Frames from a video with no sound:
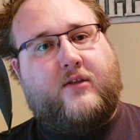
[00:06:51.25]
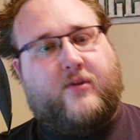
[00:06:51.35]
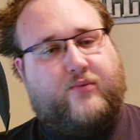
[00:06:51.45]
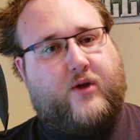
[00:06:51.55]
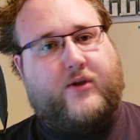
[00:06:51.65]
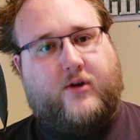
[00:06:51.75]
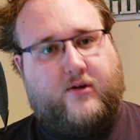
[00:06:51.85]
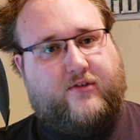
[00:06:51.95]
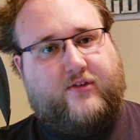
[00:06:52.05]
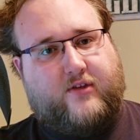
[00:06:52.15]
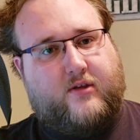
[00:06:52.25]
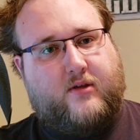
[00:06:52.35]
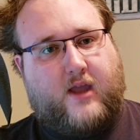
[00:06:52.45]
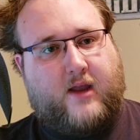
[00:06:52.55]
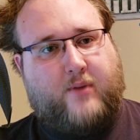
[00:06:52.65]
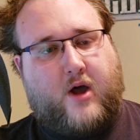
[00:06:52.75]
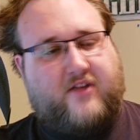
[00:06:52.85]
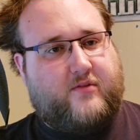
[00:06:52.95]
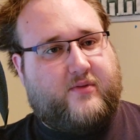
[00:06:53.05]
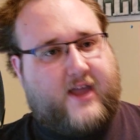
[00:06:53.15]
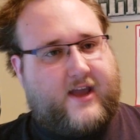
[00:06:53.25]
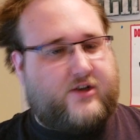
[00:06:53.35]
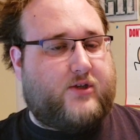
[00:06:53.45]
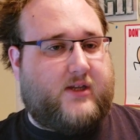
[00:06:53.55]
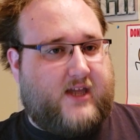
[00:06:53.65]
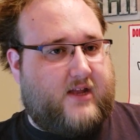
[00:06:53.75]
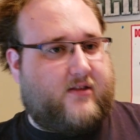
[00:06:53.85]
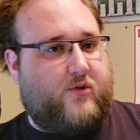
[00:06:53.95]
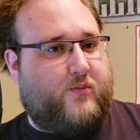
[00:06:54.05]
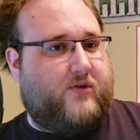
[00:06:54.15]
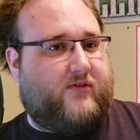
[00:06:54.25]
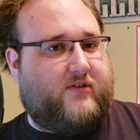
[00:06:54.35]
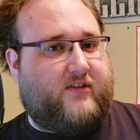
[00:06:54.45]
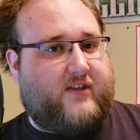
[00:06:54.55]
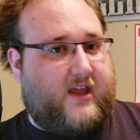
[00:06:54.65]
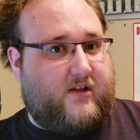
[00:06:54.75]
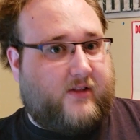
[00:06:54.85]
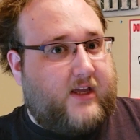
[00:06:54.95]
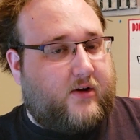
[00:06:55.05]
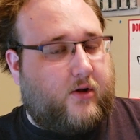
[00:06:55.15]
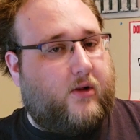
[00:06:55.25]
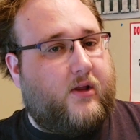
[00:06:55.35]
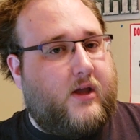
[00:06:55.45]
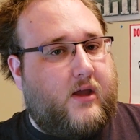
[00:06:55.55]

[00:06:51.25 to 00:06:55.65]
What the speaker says: the brothers and possibly actually get supers to stay illegal,